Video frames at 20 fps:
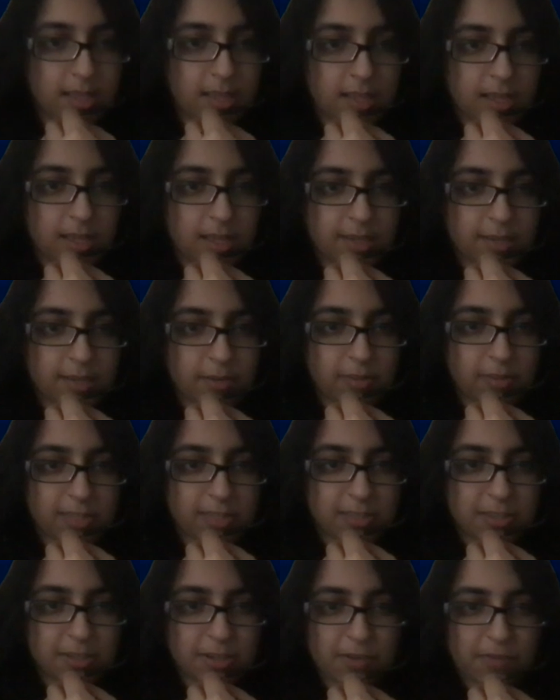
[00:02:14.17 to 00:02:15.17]
Northeastern
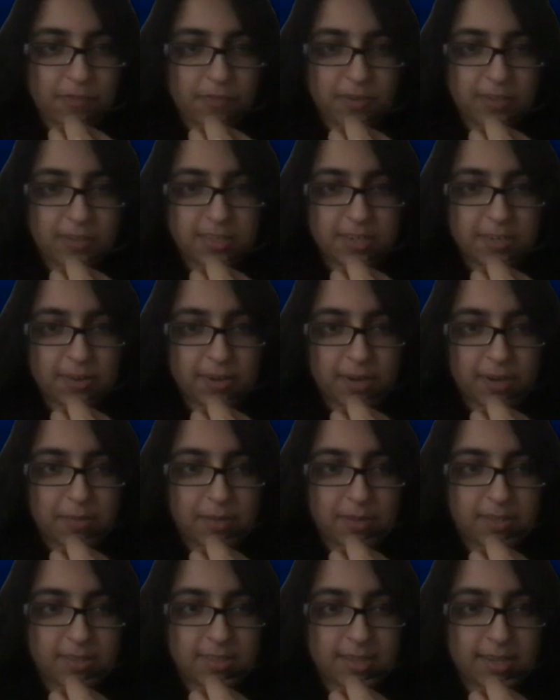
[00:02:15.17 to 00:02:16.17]
University
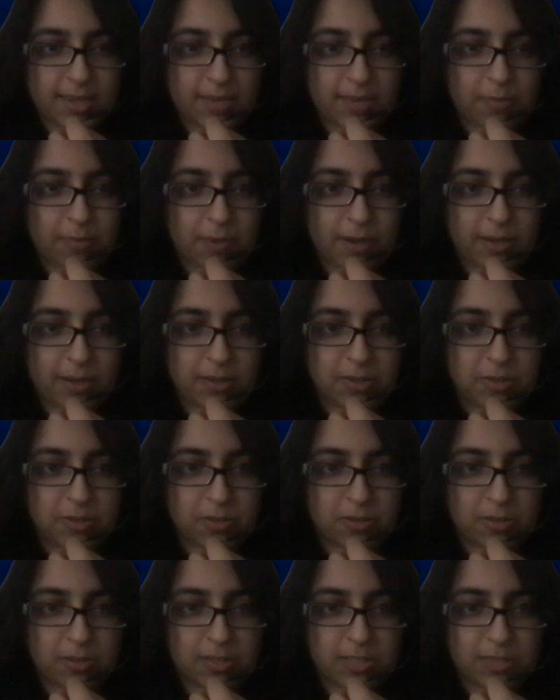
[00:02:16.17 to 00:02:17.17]
recommends setting reminders or
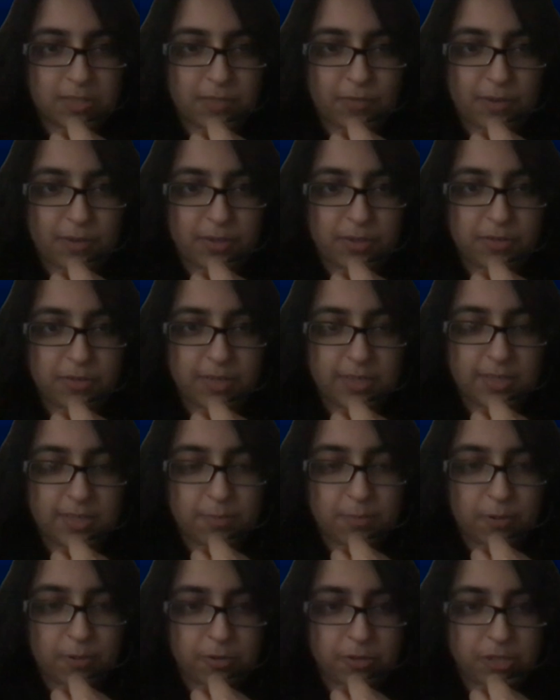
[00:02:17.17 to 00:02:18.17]
alerts for when due dates
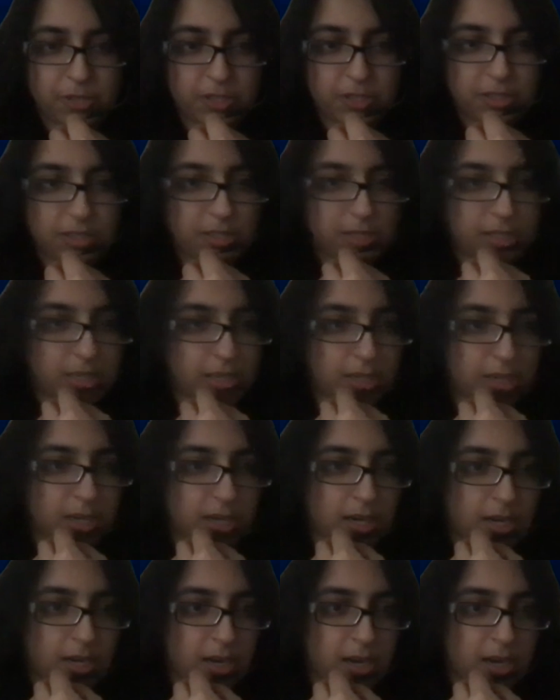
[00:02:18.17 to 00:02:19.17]
approach.
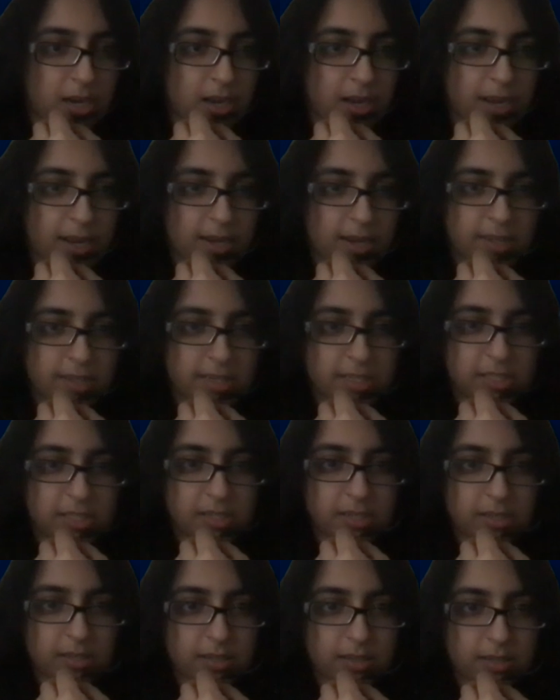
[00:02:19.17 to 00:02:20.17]
In
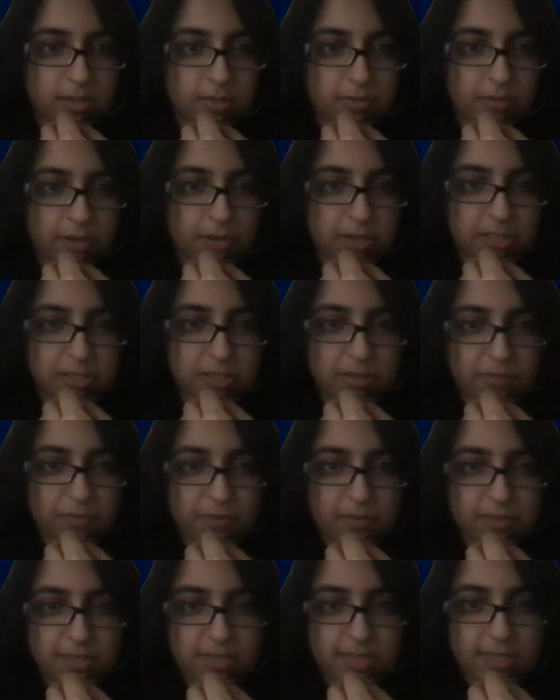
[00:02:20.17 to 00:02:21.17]
addition, Rutgers
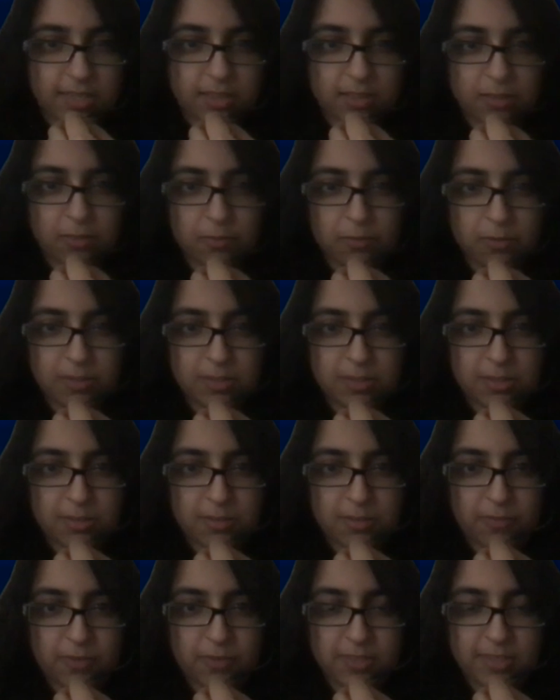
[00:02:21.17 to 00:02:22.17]
University, the World
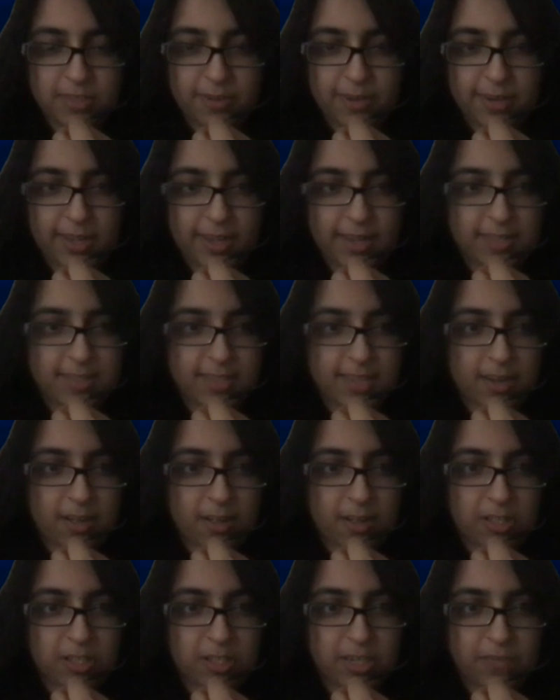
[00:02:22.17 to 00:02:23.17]
University Rankings, and
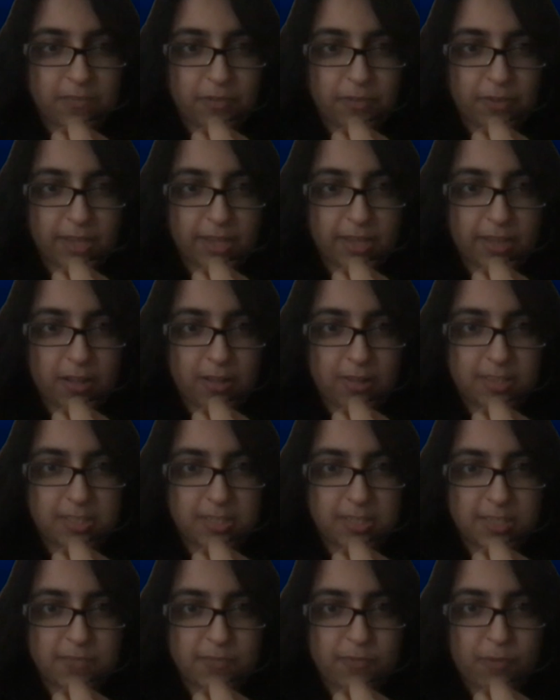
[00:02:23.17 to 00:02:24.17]
College Info Geek all
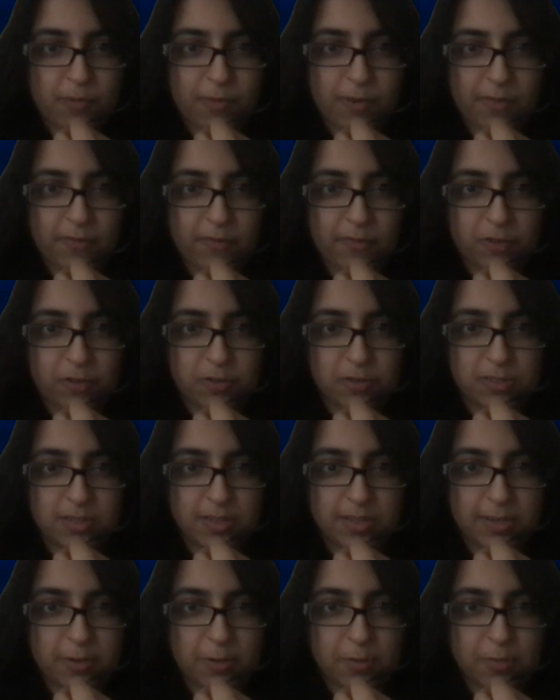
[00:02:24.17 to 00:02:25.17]
suggest forming virtual study
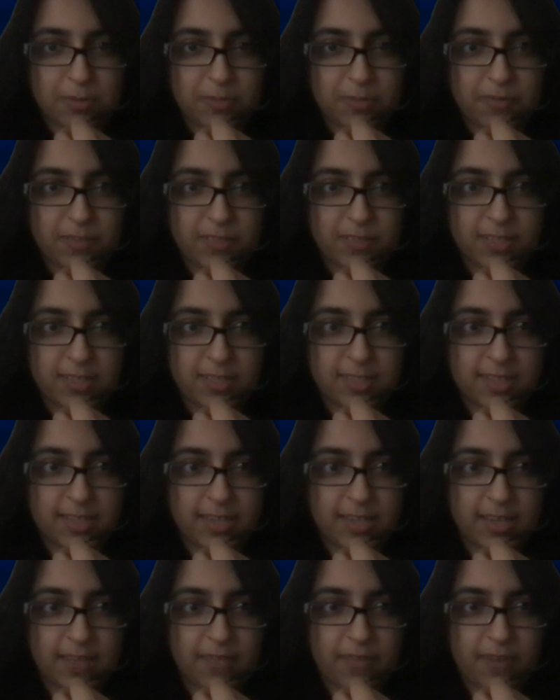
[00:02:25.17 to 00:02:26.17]
groups to facilitate
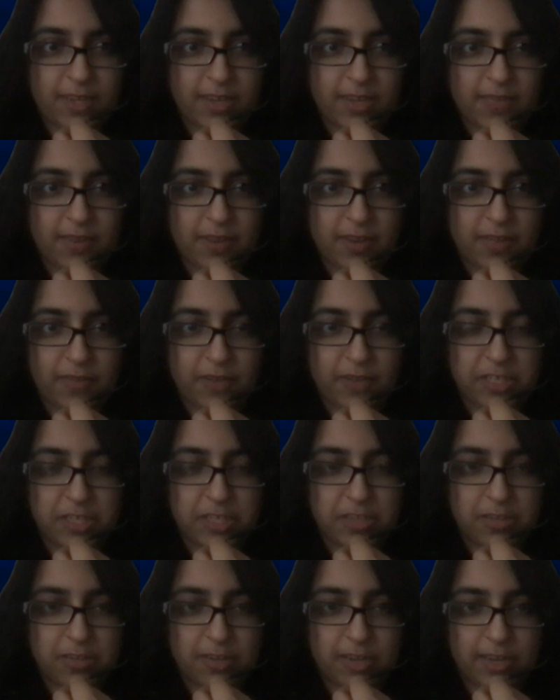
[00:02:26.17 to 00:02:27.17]
effective and efficient
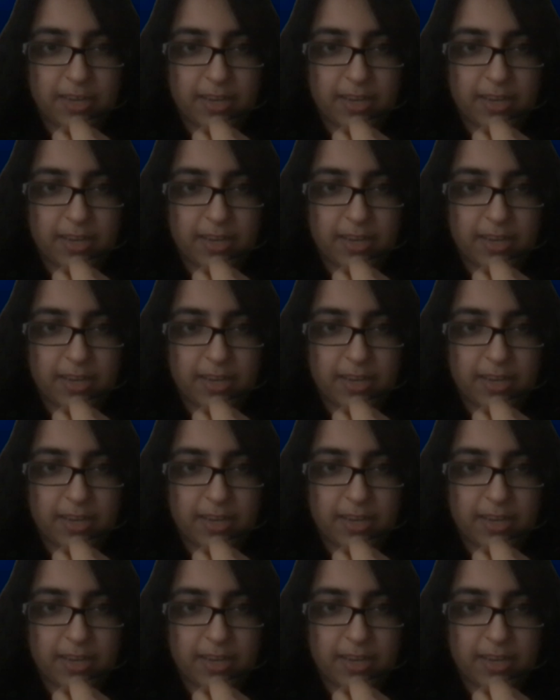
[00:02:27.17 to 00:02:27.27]
learning.